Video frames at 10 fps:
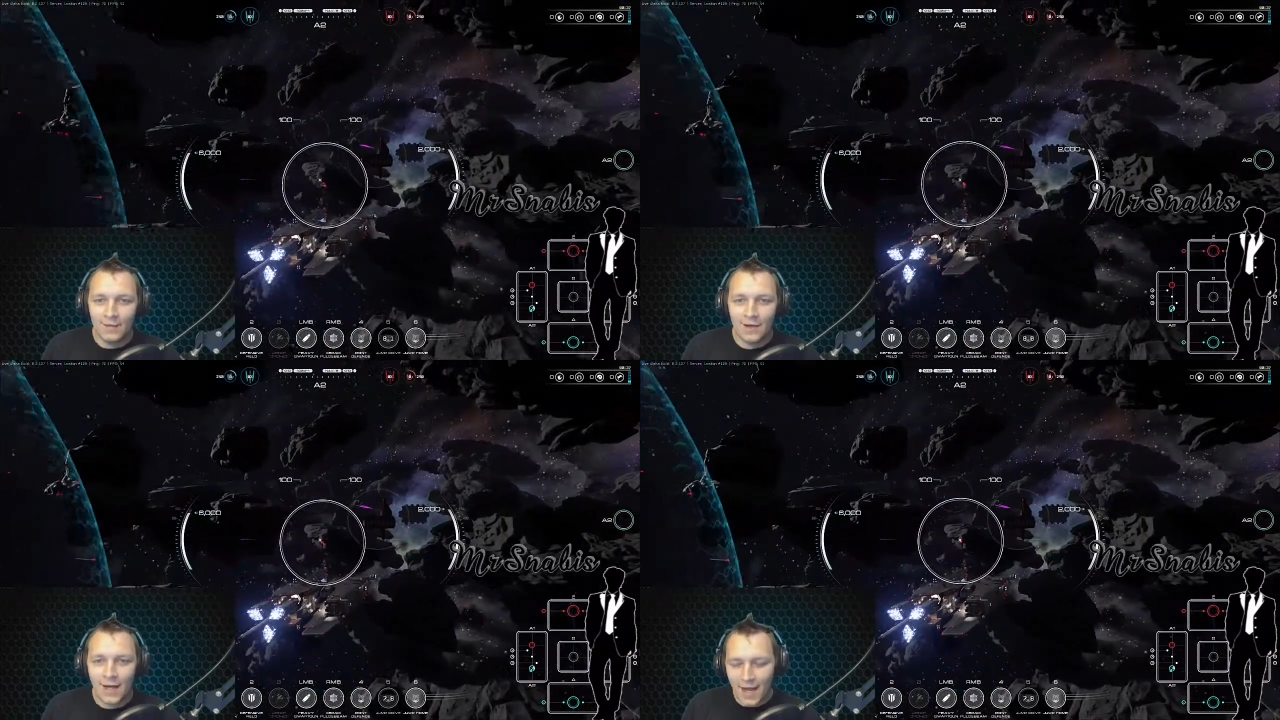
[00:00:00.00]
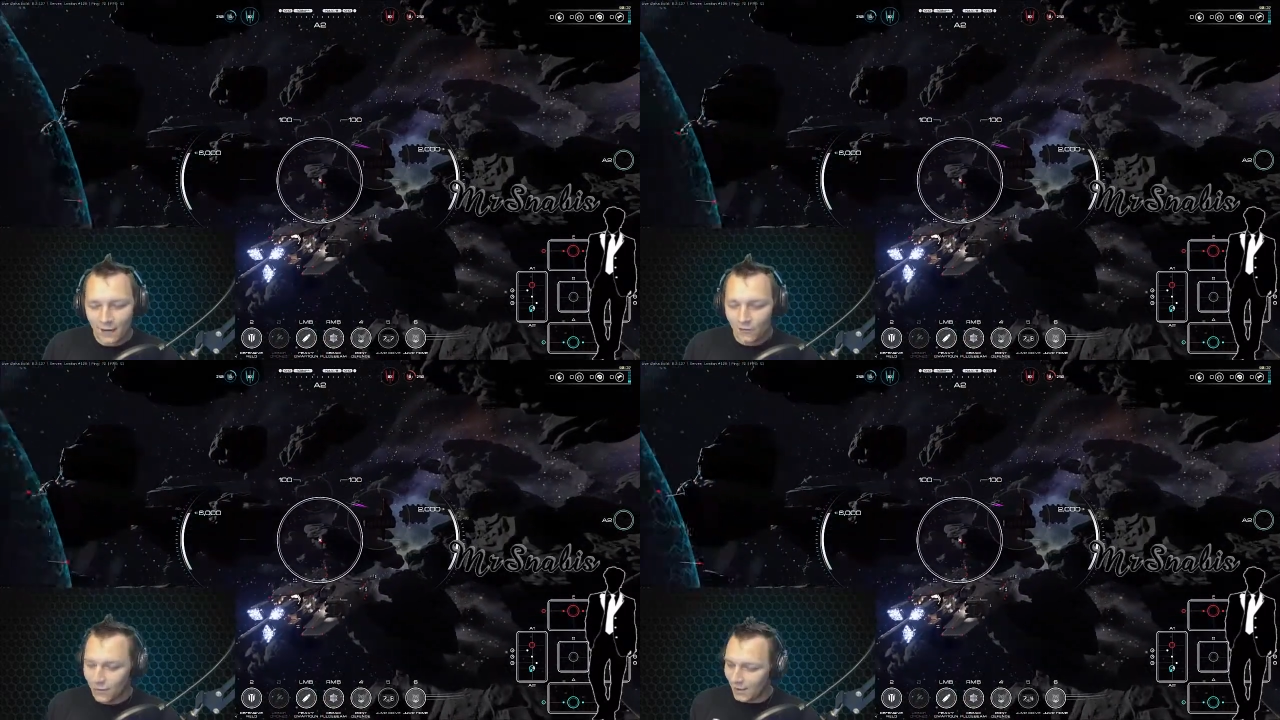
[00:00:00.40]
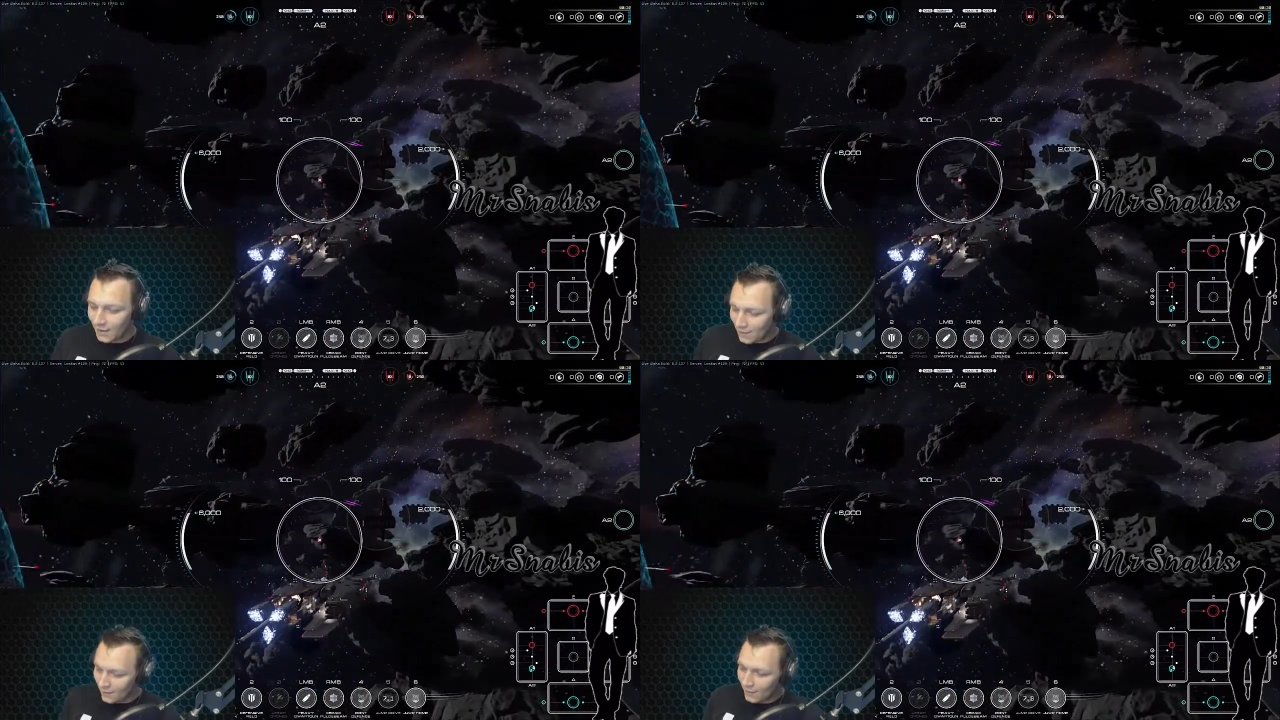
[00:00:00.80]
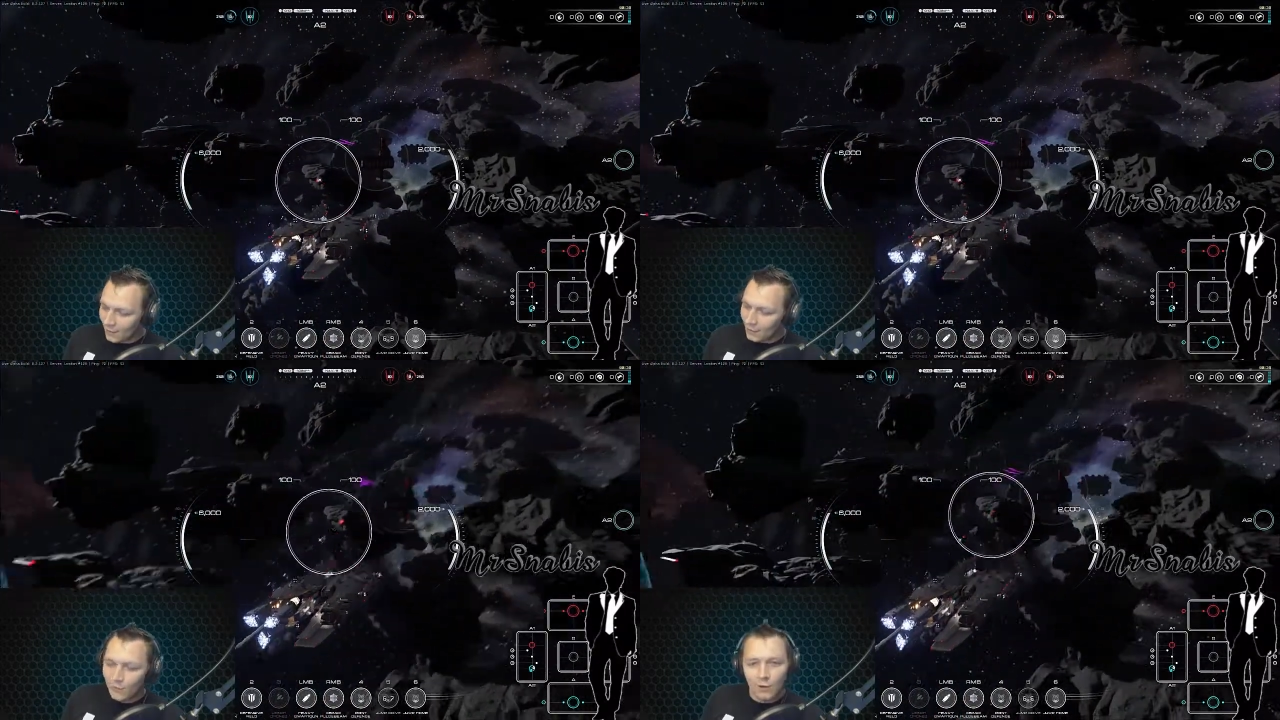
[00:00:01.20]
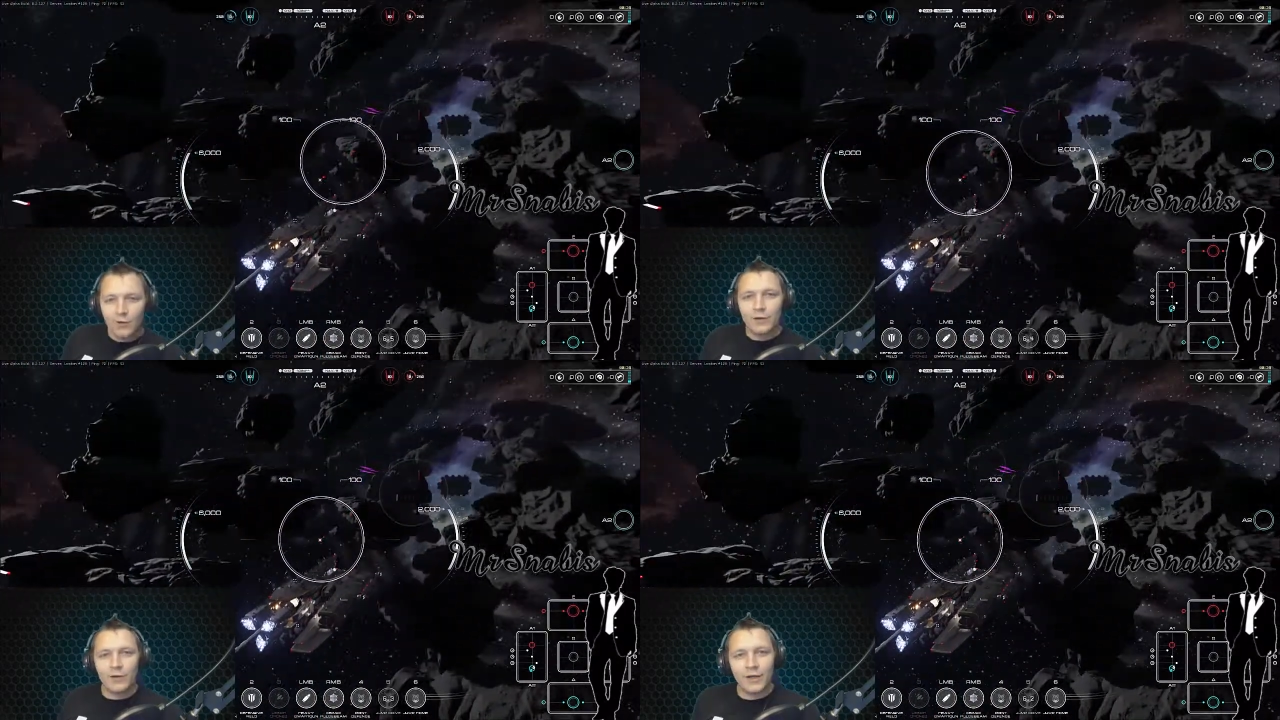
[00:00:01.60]
There's like extra litter
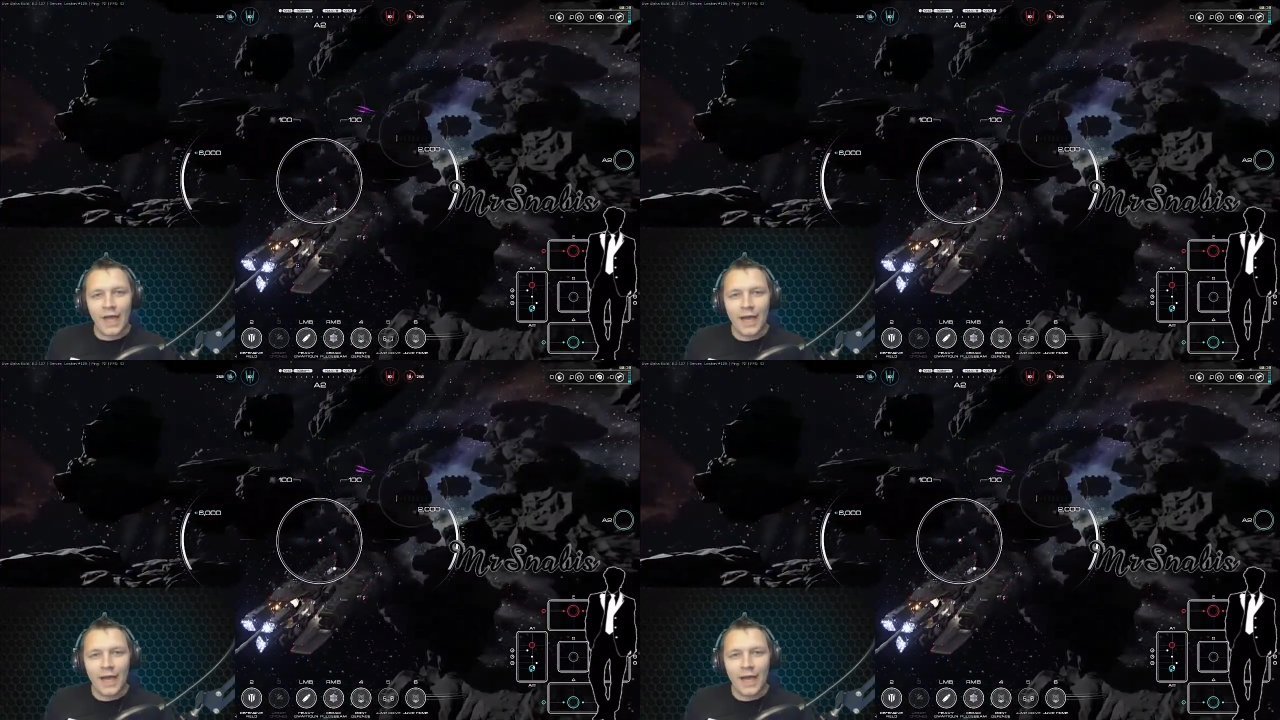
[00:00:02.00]
tucked under